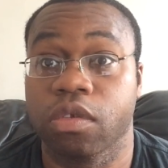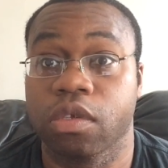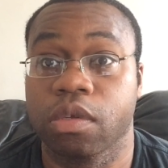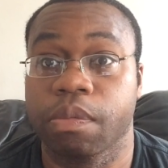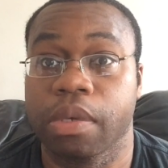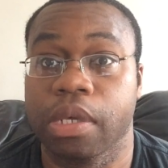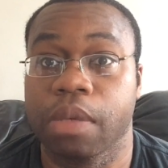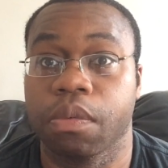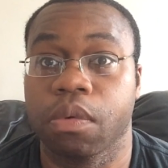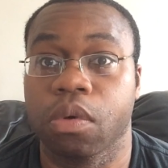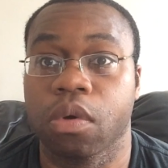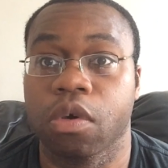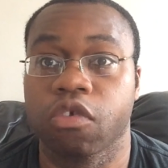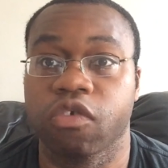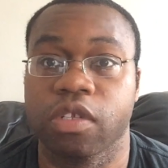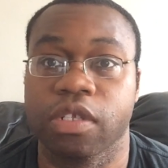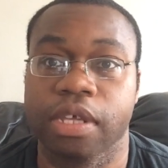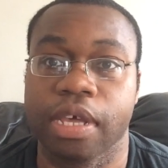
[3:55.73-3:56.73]
to people who are
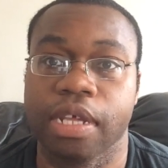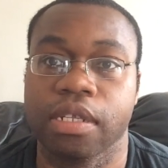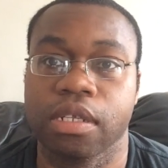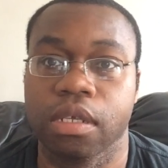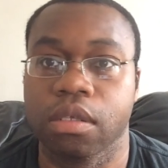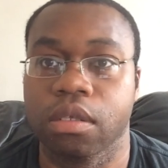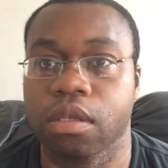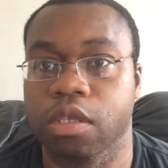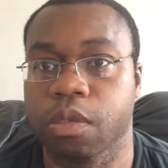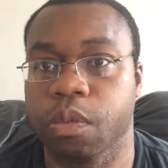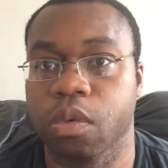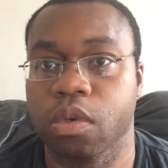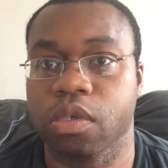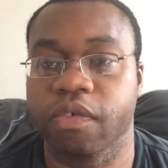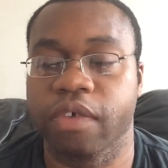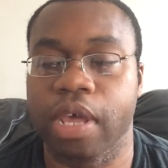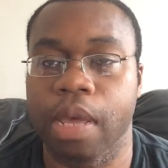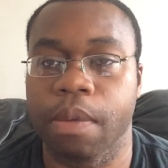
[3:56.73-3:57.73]
just getting into the
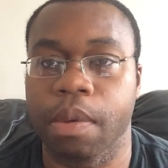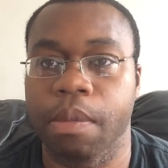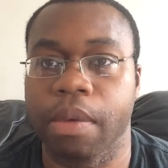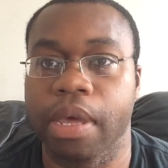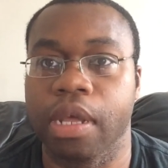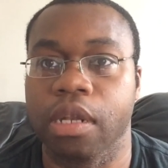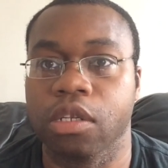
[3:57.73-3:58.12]
sports of MMA